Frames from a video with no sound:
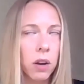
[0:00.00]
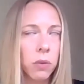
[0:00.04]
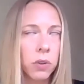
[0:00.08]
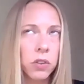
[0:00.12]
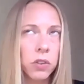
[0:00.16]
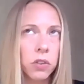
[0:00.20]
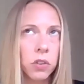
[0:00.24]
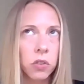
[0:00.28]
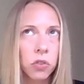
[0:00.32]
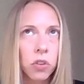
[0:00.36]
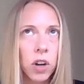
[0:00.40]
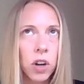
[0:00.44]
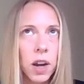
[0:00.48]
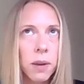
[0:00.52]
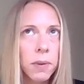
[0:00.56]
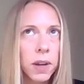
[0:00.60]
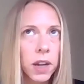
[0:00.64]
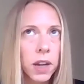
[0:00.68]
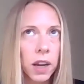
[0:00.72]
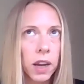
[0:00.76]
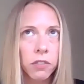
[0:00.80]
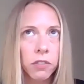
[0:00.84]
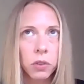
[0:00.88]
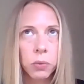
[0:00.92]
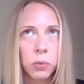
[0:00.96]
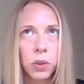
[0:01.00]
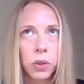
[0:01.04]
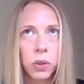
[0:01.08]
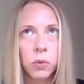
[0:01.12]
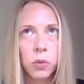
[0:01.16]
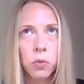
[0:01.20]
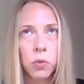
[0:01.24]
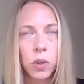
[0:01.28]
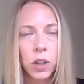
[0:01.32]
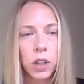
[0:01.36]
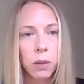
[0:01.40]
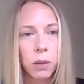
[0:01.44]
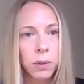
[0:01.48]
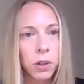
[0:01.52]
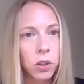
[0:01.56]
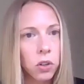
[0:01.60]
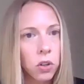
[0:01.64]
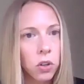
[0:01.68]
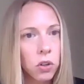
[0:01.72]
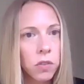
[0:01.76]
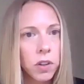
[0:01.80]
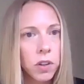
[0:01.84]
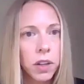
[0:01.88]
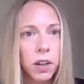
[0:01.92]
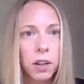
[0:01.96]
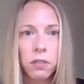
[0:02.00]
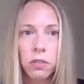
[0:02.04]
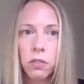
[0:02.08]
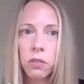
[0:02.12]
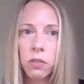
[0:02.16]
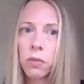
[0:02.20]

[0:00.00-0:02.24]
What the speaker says: was describing, everyone was writing about COVID,